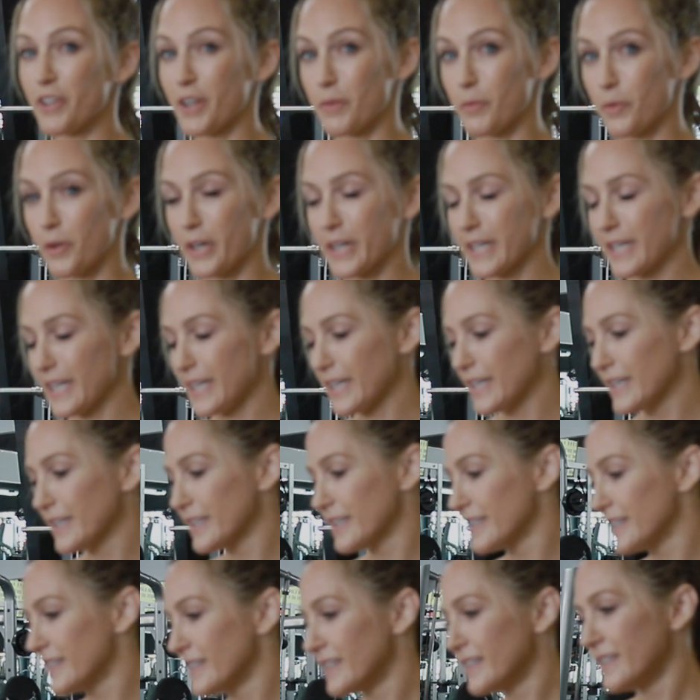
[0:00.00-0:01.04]
what I'm working.
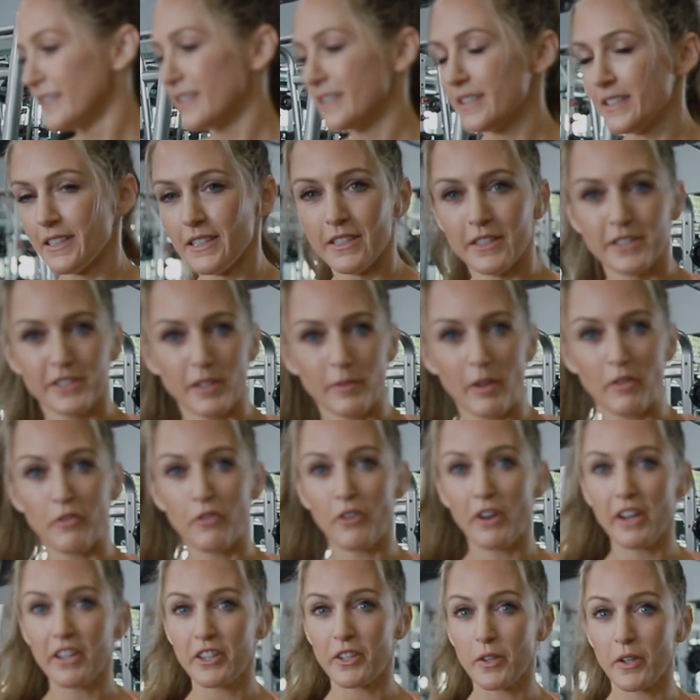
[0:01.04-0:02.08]
So
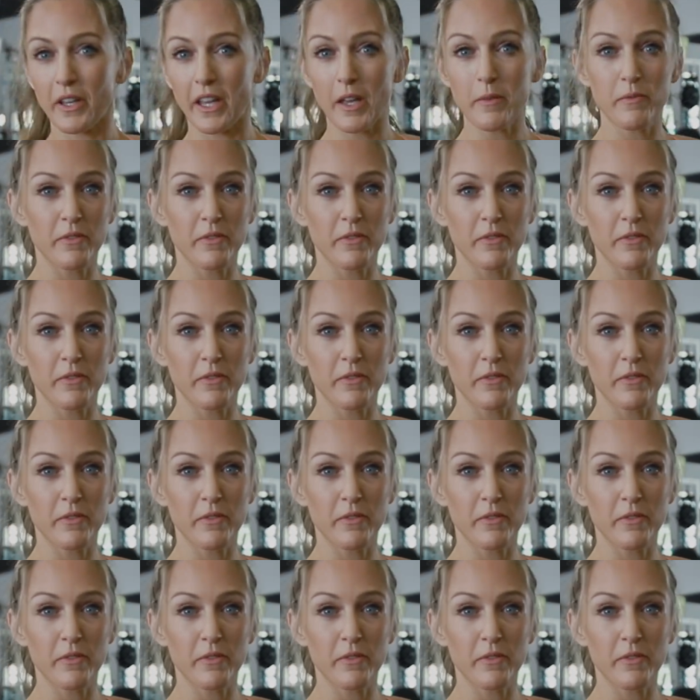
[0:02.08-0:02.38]
before I do a hip